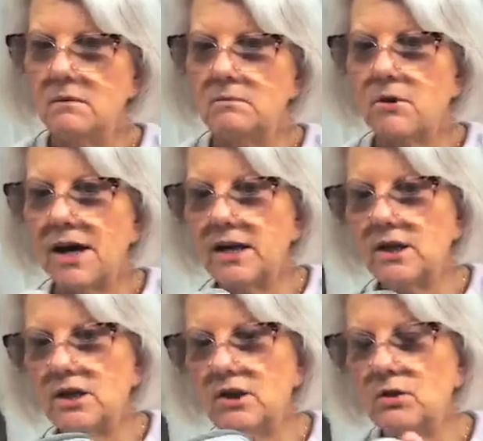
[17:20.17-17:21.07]
Brand
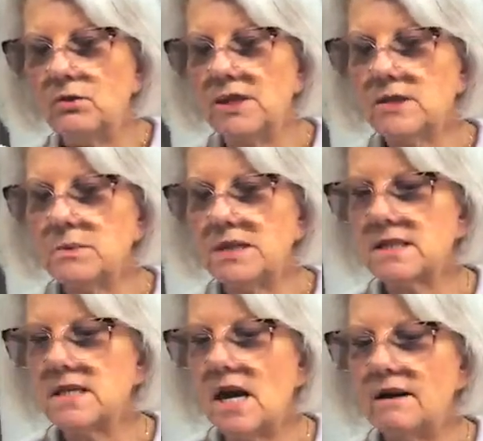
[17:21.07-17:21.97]
new. This one
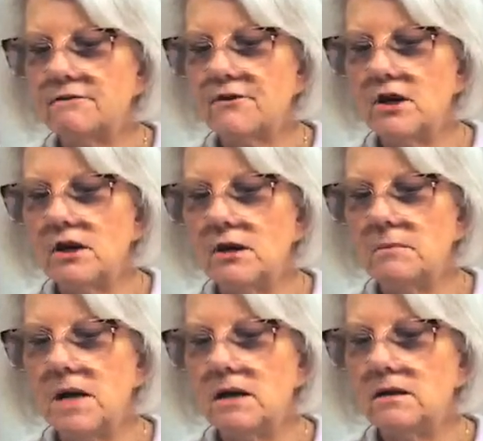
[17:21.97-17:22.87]
is not
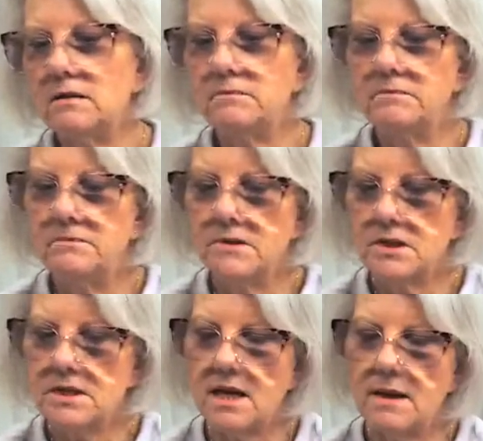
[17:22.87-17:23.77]
from
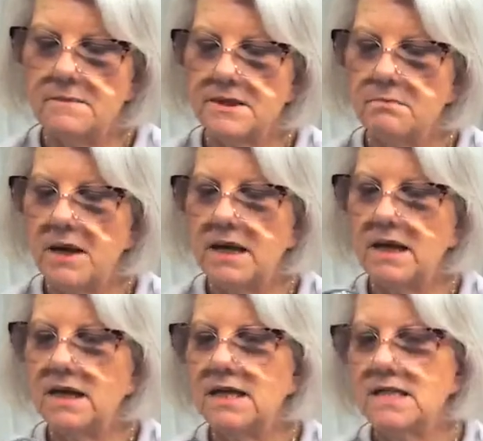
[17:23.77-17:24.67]
Sims, but
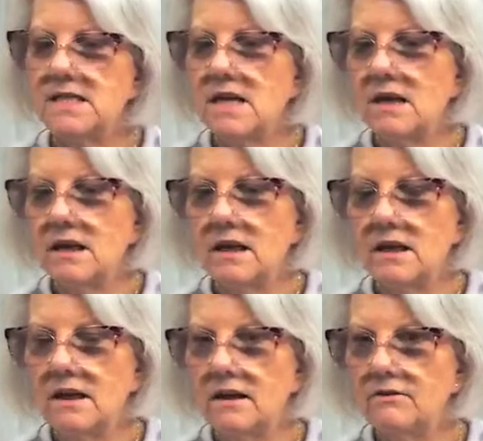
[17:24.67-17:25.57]
it is
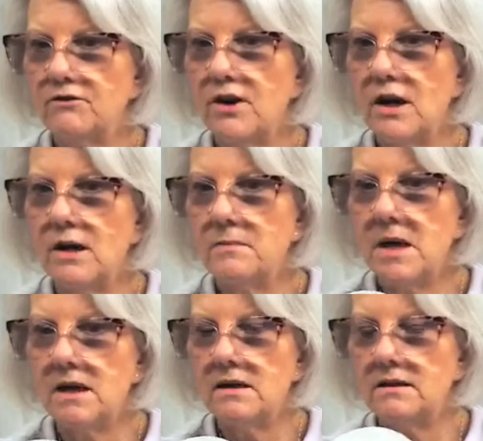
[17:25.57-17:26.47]
from
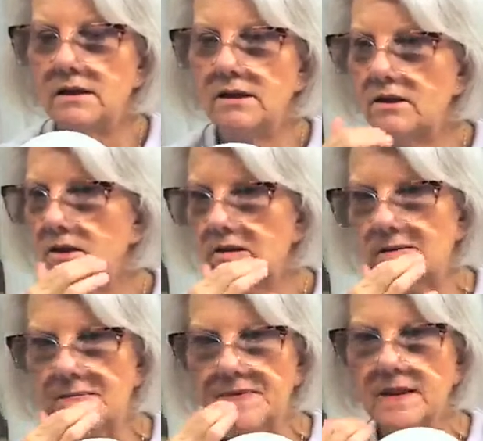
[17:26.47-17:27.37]
either...
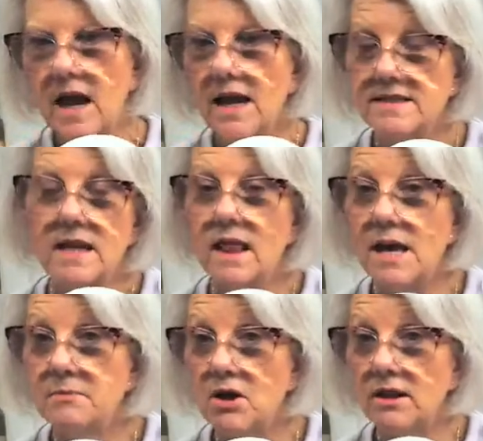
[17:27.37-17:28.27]
So
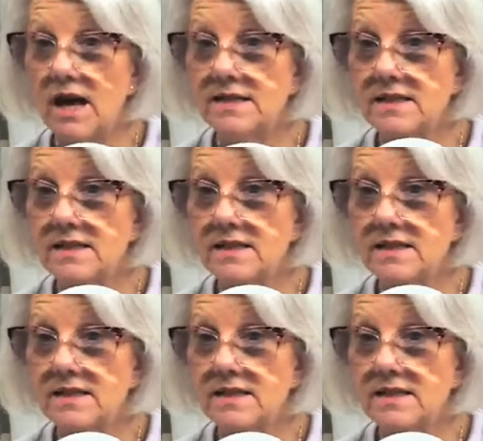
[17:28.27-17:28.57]
I bought a lot of